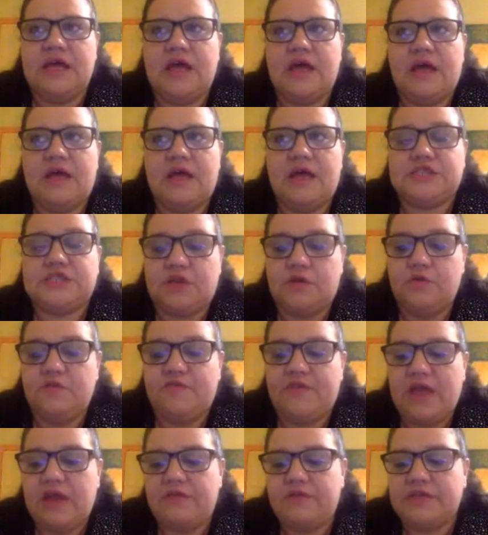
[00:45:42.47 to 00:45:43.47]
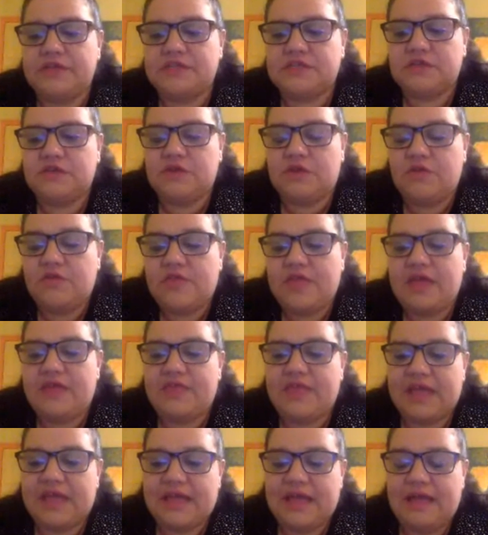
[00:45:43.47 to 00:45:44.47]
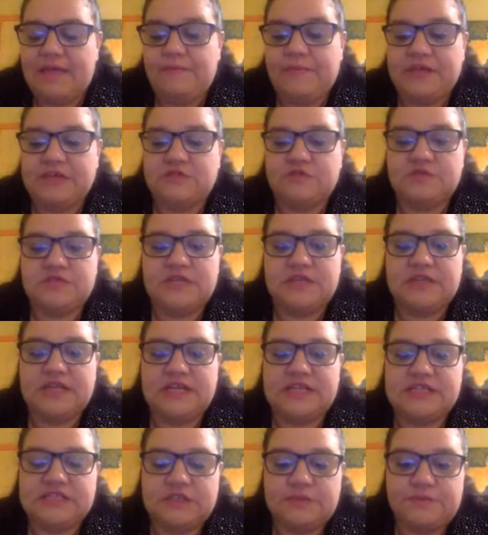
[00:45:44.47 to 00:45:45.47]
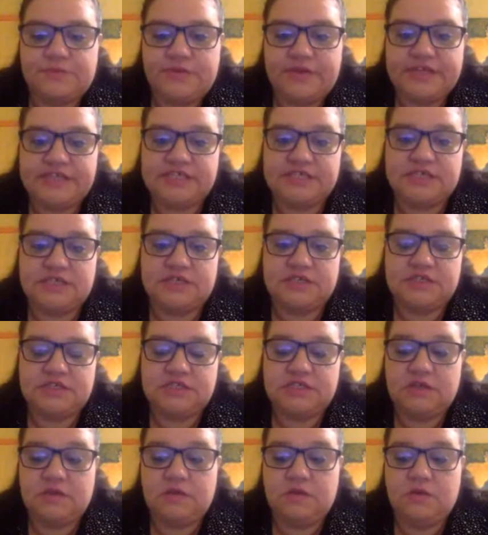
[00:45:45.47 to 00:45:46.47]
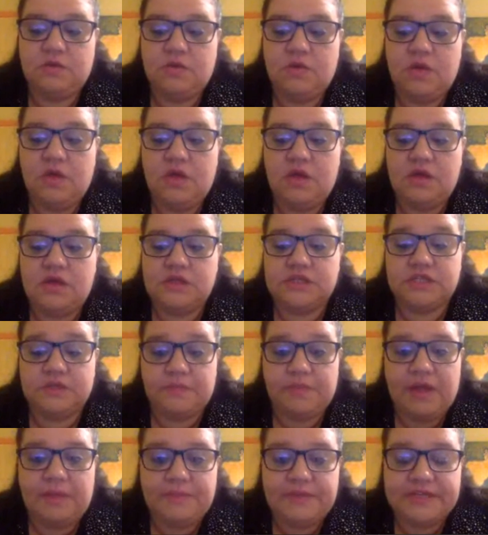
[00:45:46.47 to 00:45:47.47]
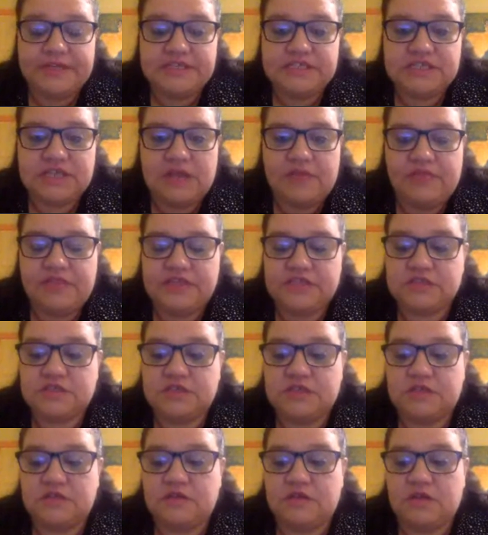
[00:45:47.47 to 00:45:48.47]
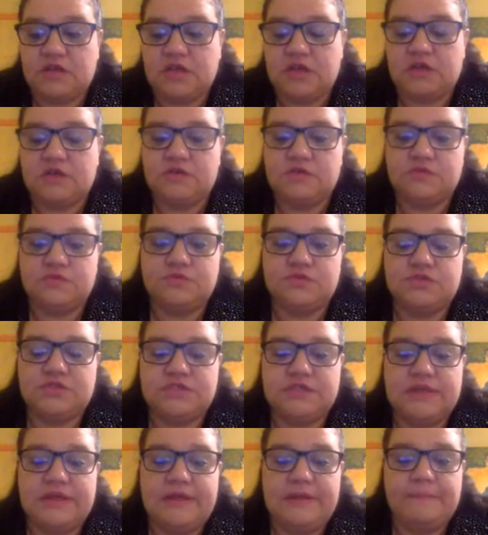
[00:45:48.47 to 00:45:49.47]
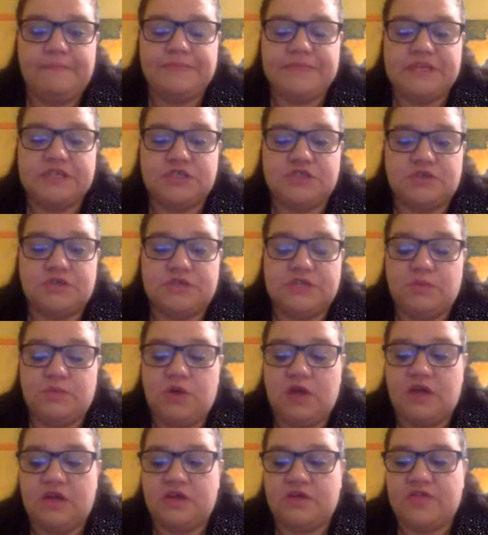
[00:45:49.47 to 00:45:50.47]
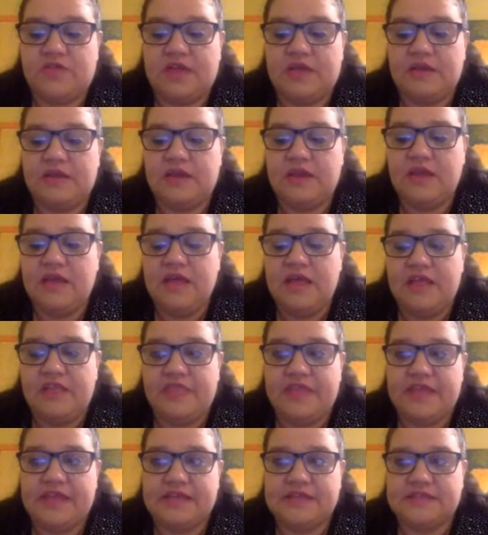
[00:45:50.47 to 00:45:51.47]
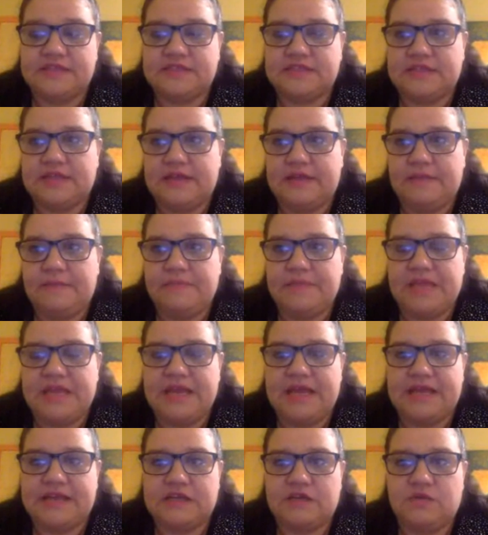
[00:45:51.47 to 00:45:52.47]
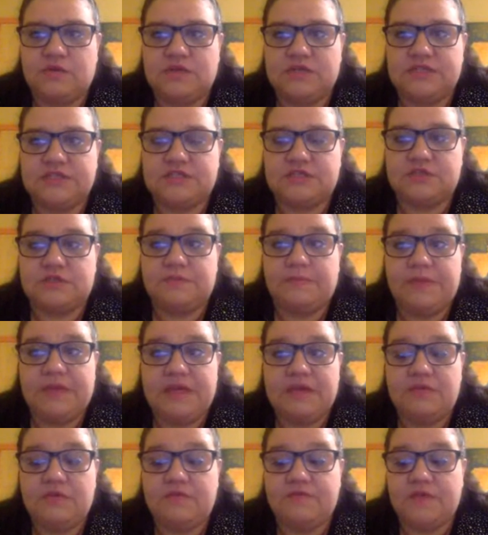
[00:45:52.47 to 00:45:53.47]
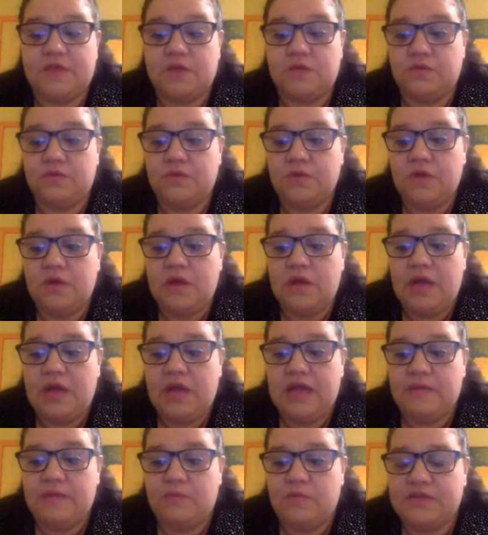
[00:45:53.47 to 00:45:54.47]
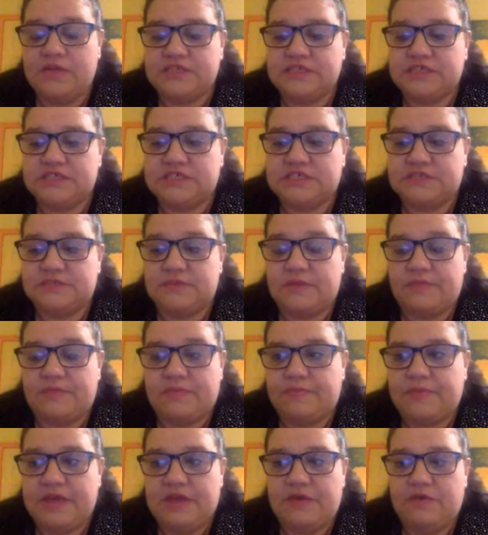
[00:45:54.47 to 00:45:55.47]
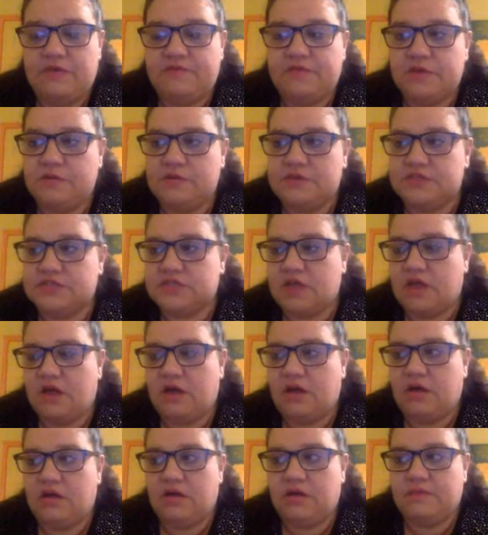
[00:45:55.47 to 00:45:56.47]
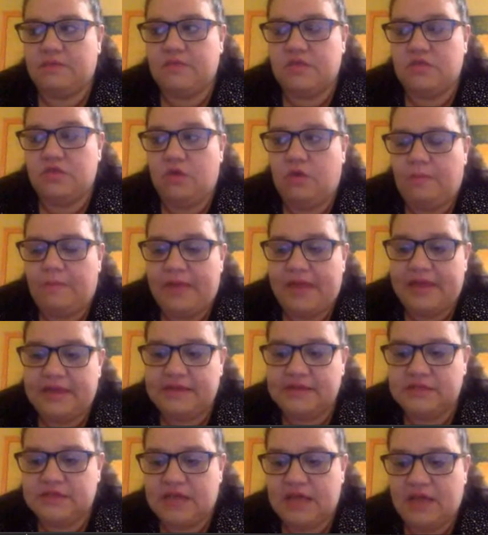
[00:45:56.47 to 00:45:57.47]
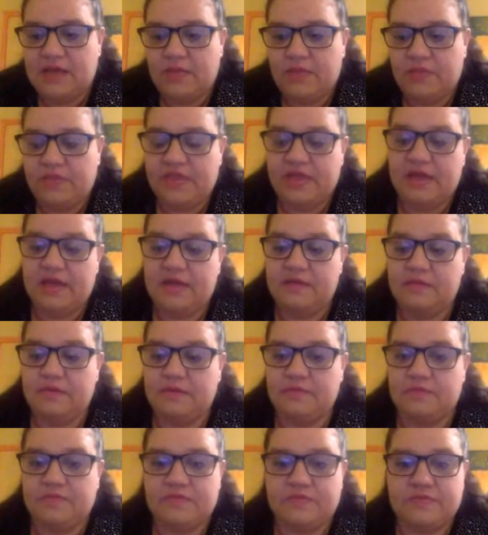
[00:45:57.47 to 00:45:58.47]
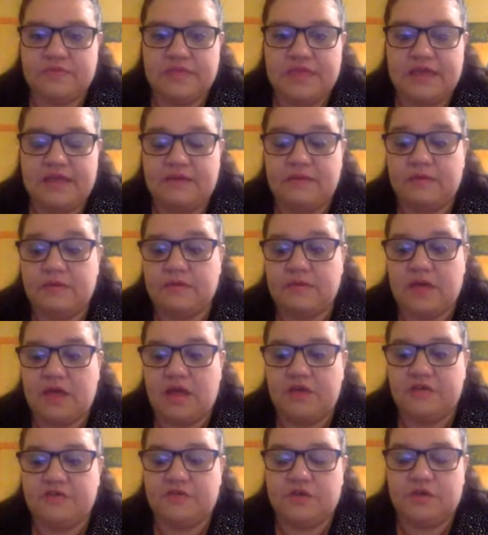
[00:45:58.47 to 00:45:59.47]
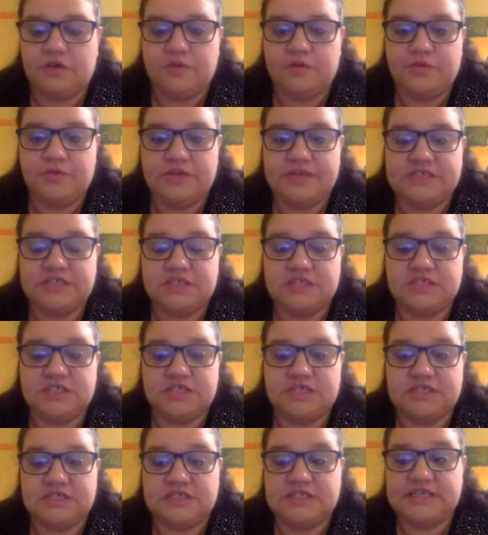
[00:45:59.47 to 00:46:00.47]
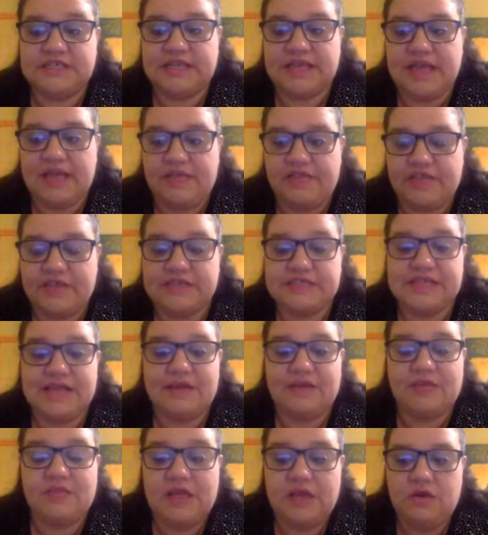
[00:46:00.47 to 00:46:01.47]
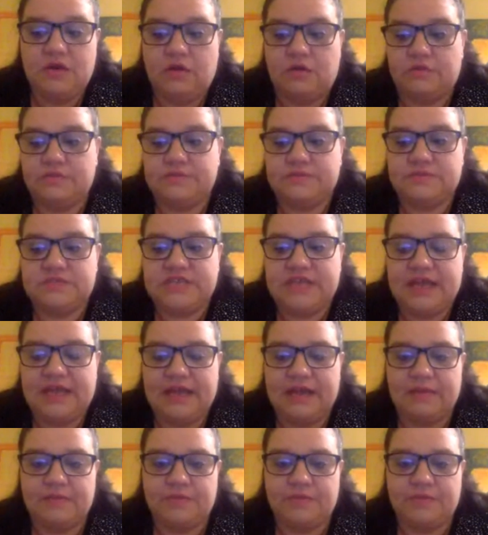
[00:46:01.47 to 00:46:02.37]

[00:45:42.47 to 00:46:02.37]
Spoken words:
so varied, you know, there can be, as you said, there's the pressure to publish, and this can cause shoddy work. Then there's inadequate sort of peer review, in which peer reviewers are not paid and they're under a lot of pressure to get things out, and they're not checking